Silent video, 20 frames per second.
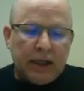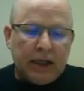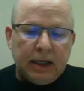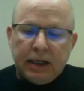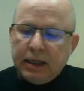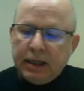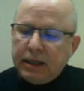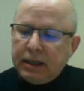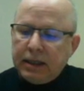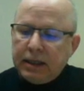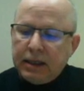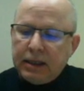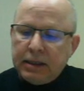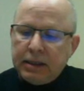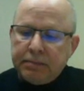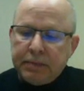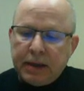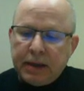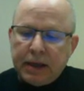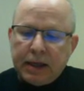
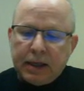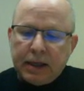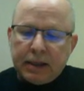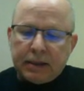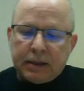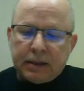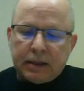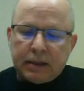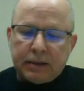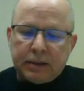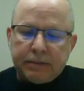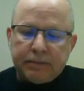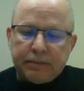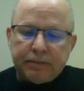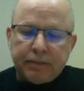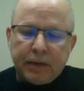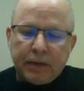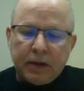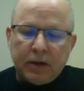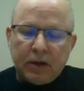And
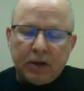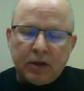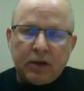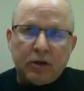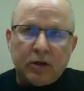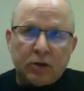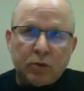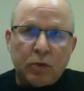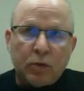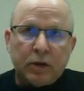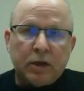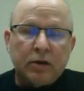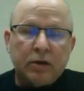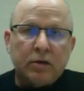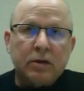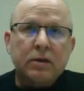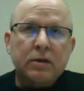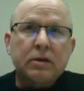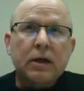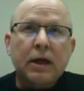then there's one
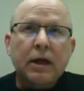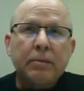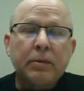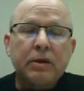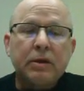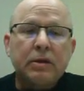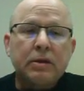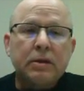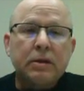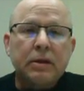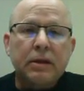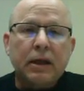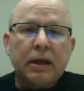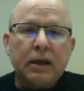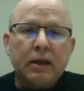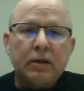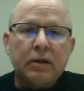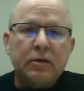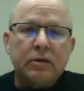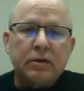other assignment, and
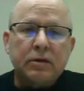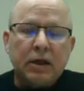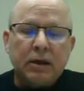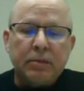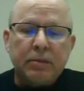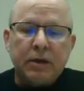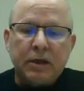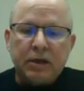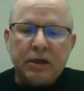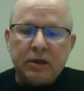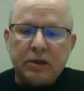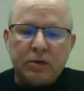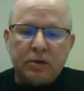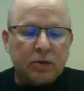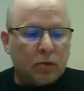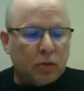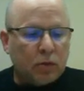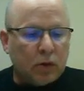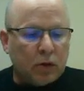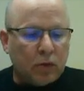that other assignment is
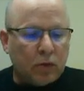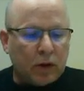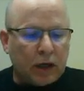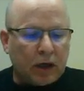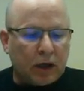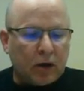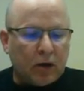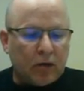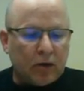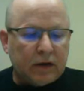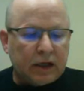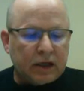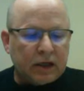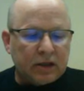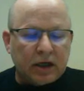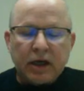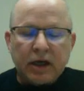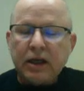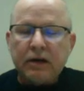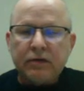what I call an
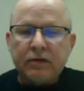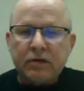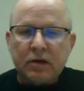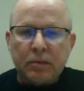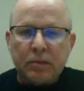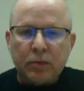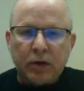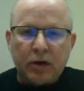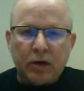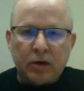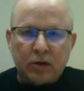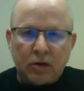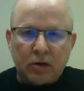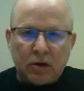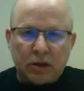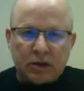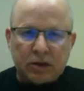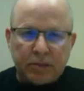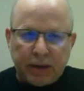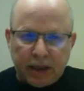executive summary on
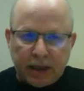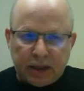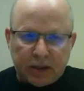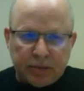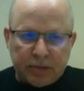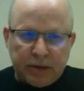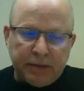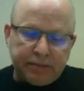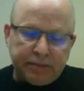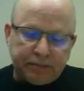cost management.